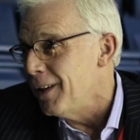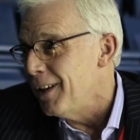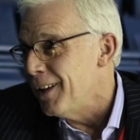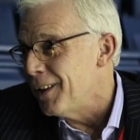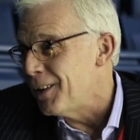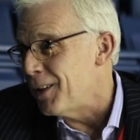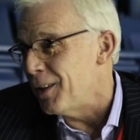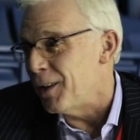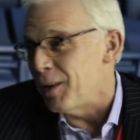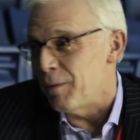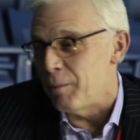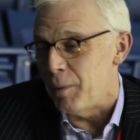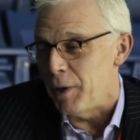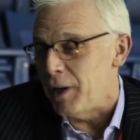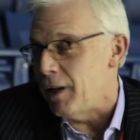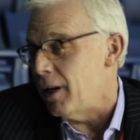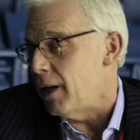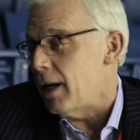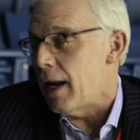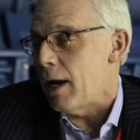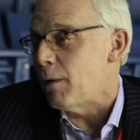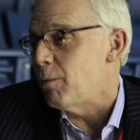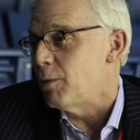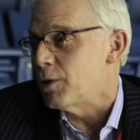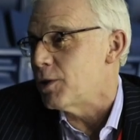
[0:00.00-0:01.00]
that have been
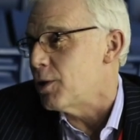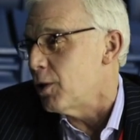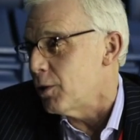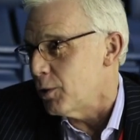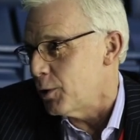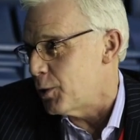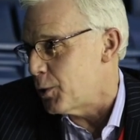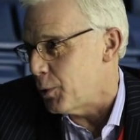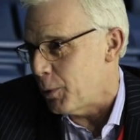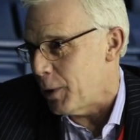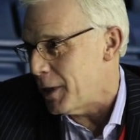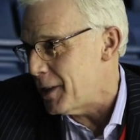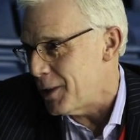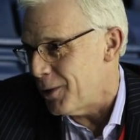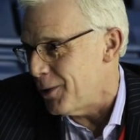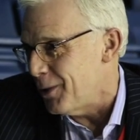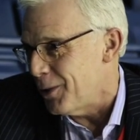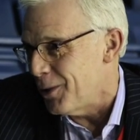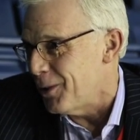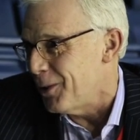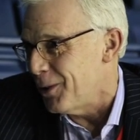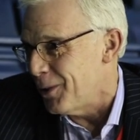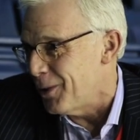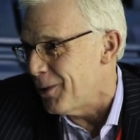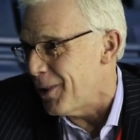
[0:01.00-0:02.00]
announced on Twitter and
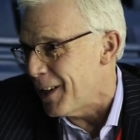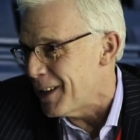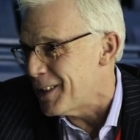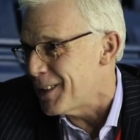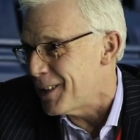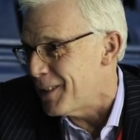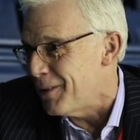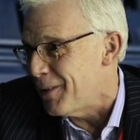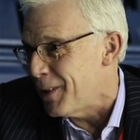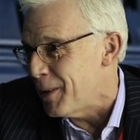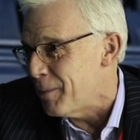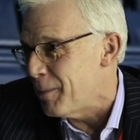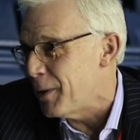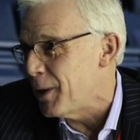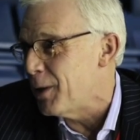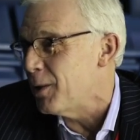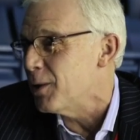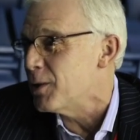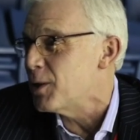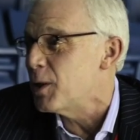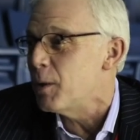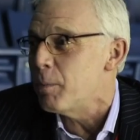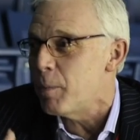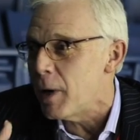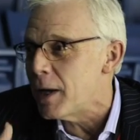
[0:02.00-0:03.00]
all the rest of it,
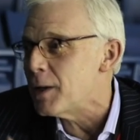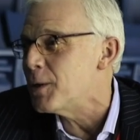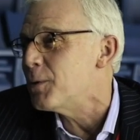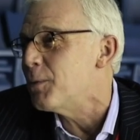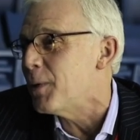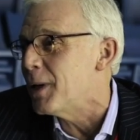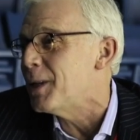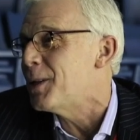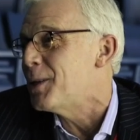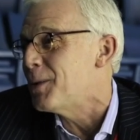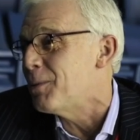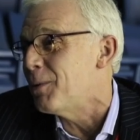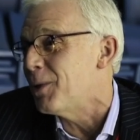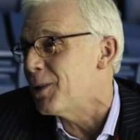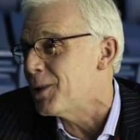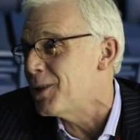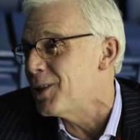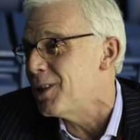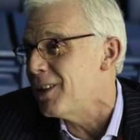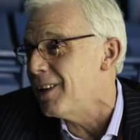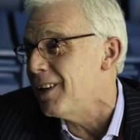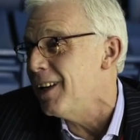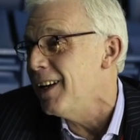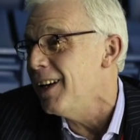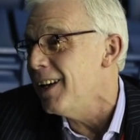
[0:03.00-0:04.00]
because the best way to watch
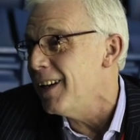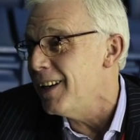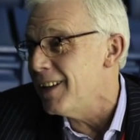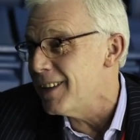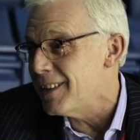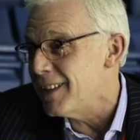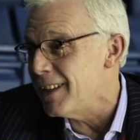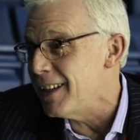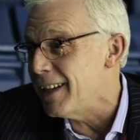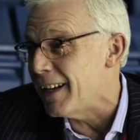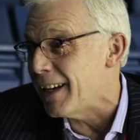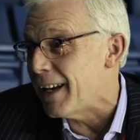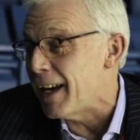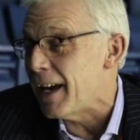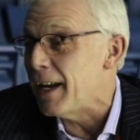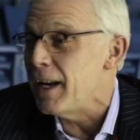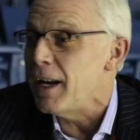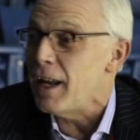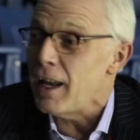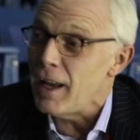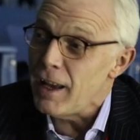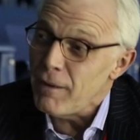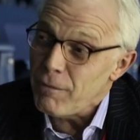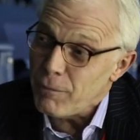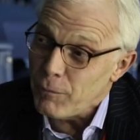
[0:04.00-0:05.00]
it is here. And
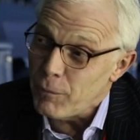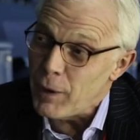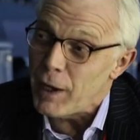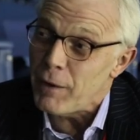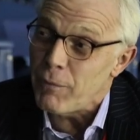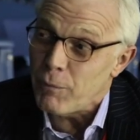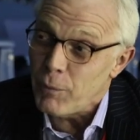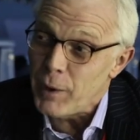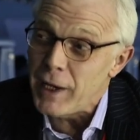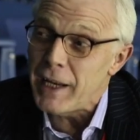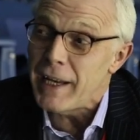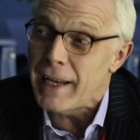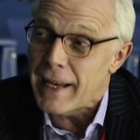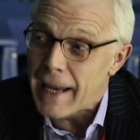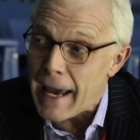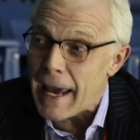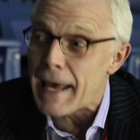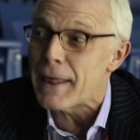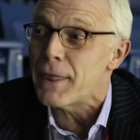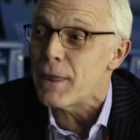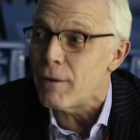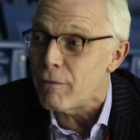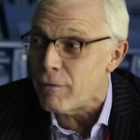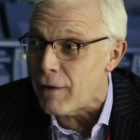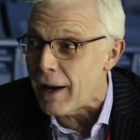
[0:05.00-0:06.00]
if we
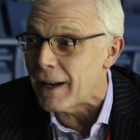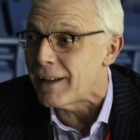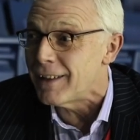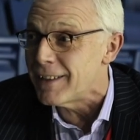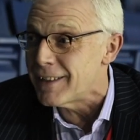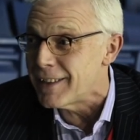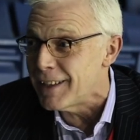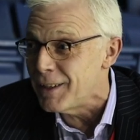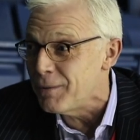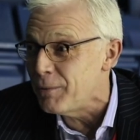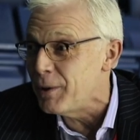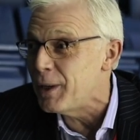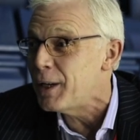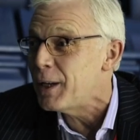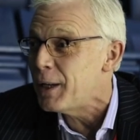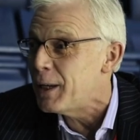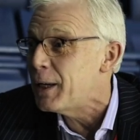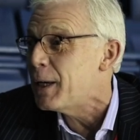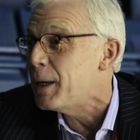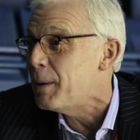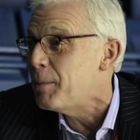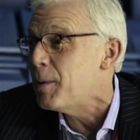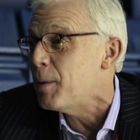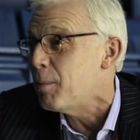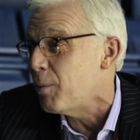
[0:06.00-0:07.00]
get the fans in, we can
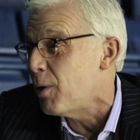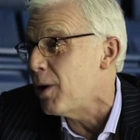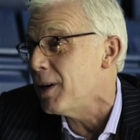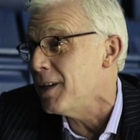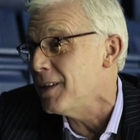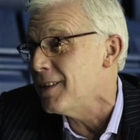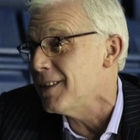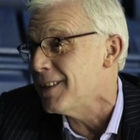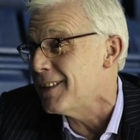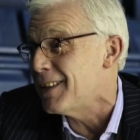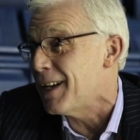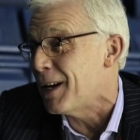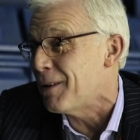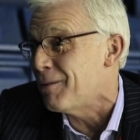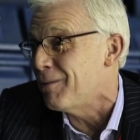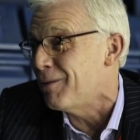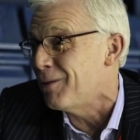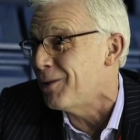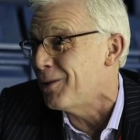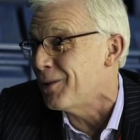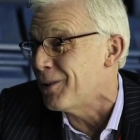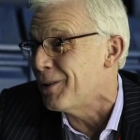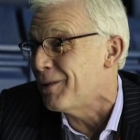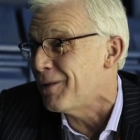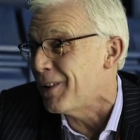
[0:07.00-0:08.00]
keep the prices down
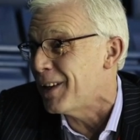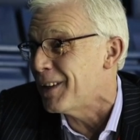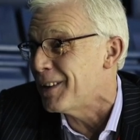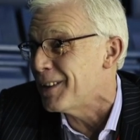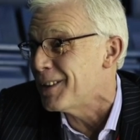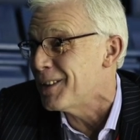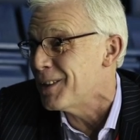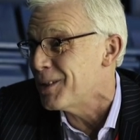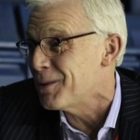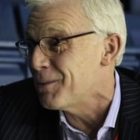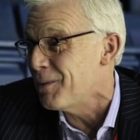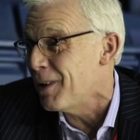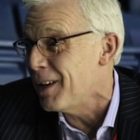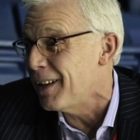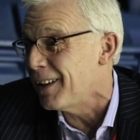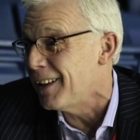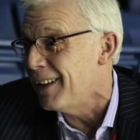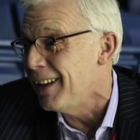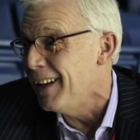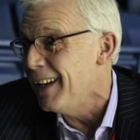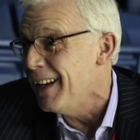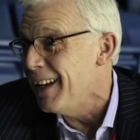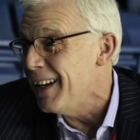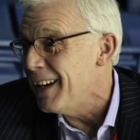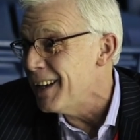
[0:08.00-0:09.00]
for the fans as well.
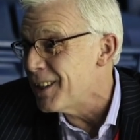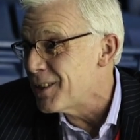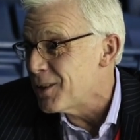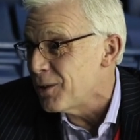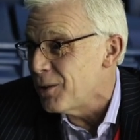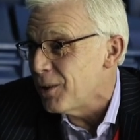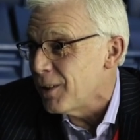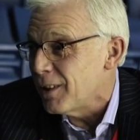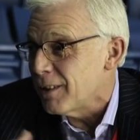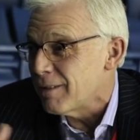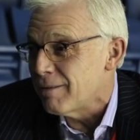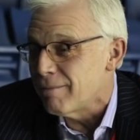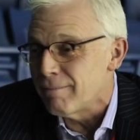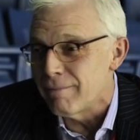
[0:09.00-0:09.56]
It's all a